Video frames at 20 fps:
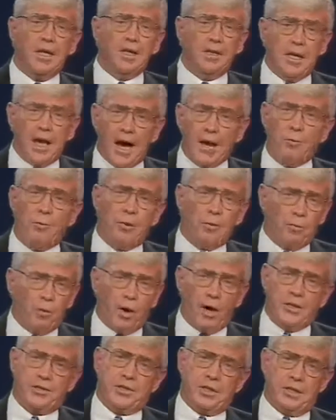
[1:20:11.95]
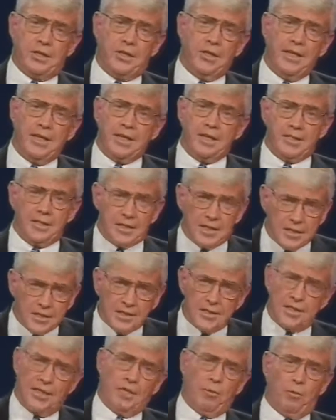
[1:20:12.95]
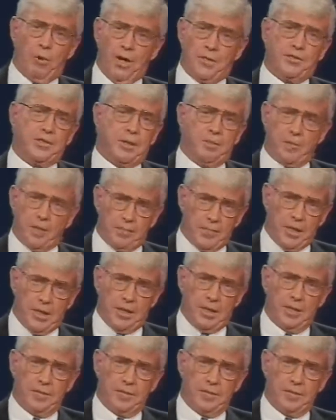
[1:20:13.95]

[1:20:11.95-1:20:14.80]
not what Washington, D.C. wants them to be.